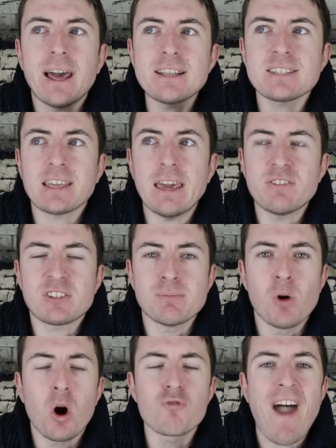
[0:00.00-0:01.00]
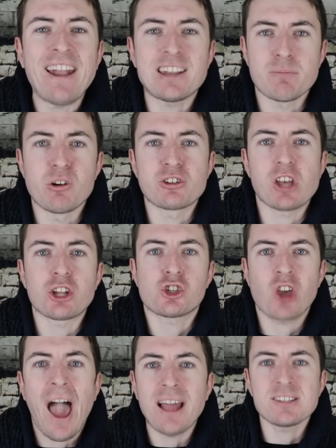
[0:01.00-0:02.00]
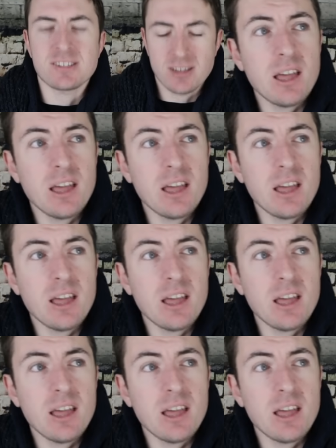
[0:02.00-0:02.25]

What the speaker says: Let's give some more randomers a chance.